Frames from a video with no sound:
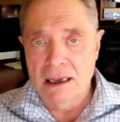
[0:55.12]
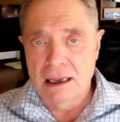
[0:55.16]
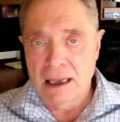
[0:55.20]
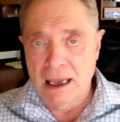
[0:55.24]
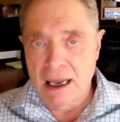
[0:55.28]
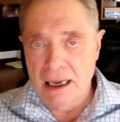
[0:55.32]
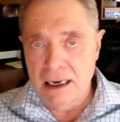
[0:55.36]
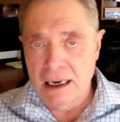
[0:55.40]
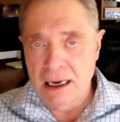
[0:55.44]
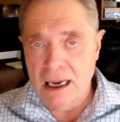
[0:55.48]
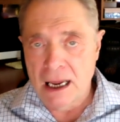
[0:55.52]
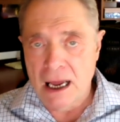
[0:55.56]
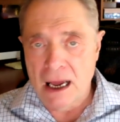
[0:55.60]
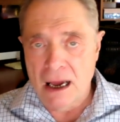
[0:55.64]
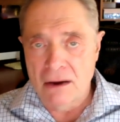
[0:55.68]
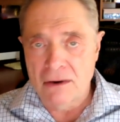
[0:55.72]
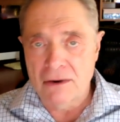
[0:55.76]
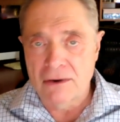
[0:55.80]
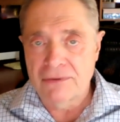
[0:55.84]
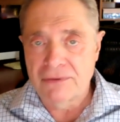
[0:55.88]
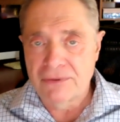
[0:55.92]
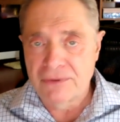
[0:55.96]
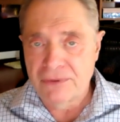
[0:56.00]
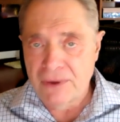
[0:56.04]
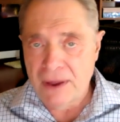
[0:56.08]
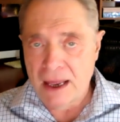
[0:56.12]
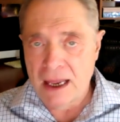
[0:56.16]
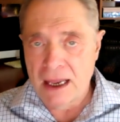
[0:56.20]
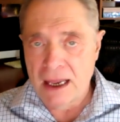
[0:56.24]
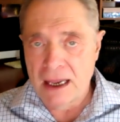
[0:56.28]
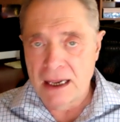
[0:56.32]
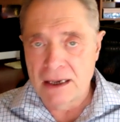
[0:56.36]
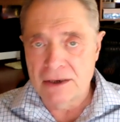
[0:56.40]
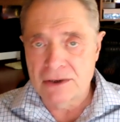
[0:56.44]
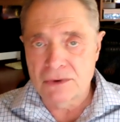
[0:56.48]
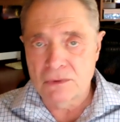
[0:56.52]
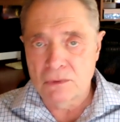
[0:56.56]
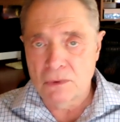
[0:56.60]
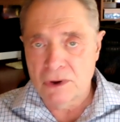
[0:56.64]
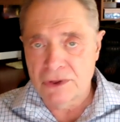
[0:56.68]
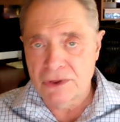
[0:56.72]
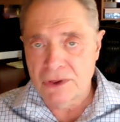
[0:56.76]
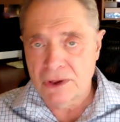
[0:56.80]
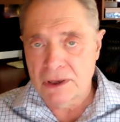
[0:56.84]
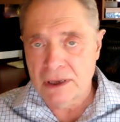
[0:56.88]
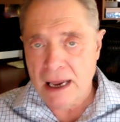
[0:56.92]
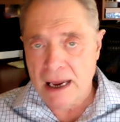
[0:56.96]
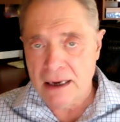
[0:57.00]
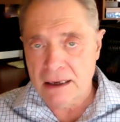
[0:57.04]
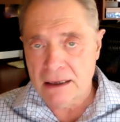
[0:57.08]
getting out of phase with
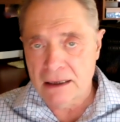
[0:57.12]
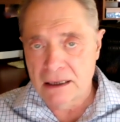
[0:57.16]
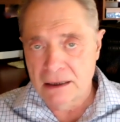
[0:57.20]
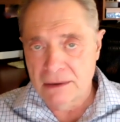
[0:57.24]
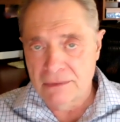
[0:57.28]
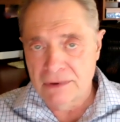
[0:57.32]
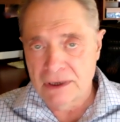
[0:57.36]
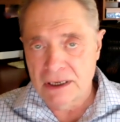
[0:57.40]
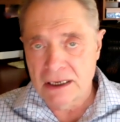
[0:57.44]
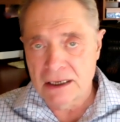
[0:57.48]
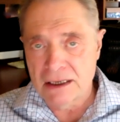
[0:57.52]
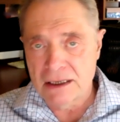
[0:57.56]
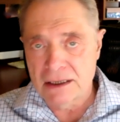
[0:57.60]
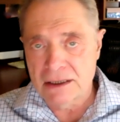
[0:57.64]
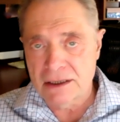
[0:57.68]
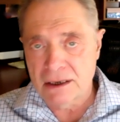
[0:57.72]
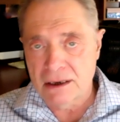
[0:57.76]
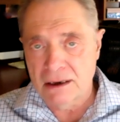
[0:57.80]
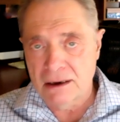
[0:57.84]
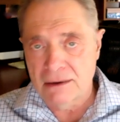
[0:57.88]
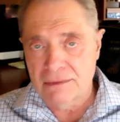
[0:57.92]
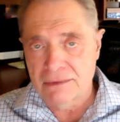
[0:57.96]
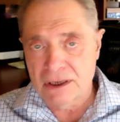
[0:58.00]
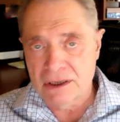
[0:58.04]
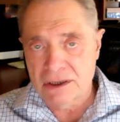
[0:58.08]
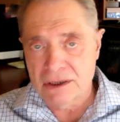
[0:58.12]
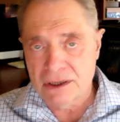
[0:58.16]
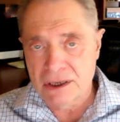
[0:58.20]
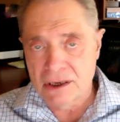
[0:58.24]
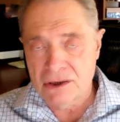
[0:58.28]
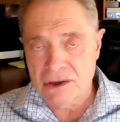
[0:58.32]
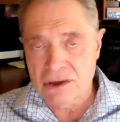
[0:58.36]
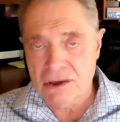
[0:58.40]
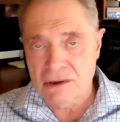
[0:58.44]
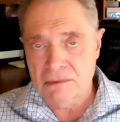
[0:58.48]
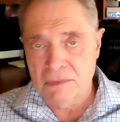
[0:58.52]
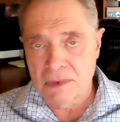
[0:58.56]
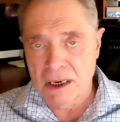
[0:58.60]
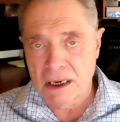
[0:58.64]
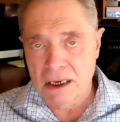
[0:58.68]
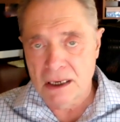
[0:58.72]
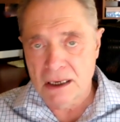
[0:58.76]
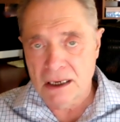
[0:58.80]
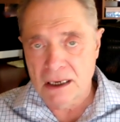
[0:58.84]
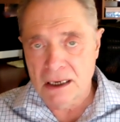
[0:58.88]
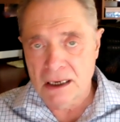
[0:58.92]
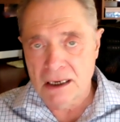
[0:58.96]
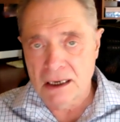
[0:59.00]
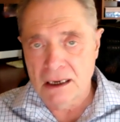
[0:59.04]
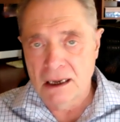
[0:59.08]
the activities of decision
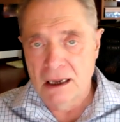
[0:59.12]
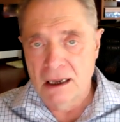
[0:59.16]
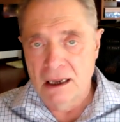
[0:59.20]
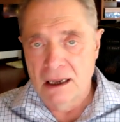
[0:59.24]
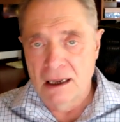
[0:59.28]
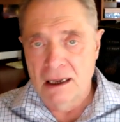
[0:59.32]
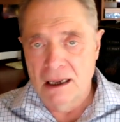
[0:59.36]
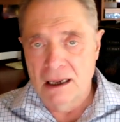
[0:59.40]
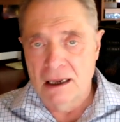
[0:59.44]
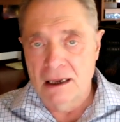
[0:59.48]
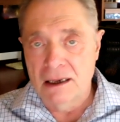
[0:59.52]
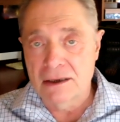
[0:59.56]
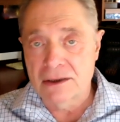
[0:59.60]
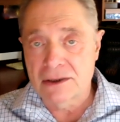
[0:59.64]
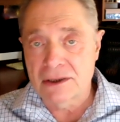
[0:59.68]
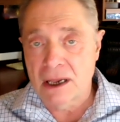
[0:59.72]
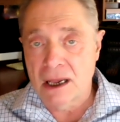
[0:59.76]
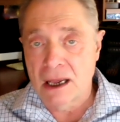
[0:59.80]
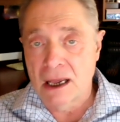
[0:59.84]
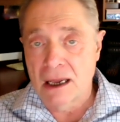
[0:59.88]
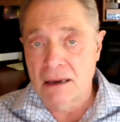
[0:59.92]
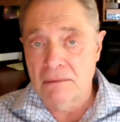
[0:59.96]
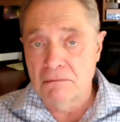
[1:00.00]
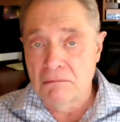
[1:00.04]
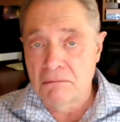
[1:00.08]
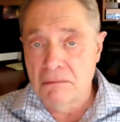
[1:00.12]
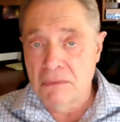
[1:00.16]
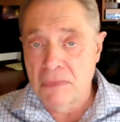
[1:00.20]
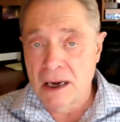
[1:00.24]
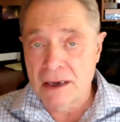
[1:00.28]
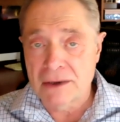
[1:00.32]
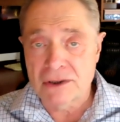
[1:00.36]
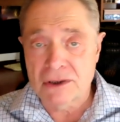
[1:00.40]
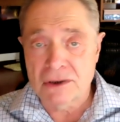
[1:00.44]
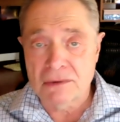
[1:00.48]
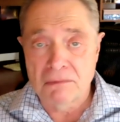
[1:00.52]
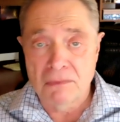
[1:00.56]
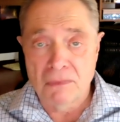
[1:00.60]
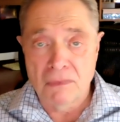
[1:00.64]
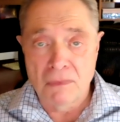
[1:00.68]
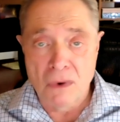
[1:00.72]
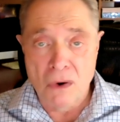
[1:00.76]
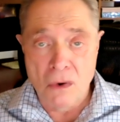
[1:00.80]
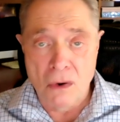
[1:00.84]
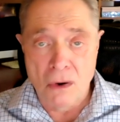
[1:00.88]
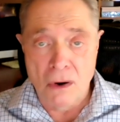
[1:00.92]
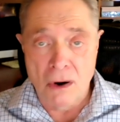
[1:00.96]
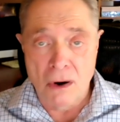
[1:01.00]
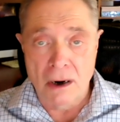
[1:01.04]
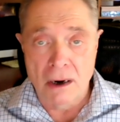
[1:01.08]
making is a much
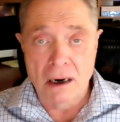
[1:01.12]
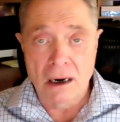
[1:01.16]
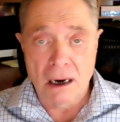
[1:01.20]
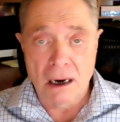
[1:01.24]
more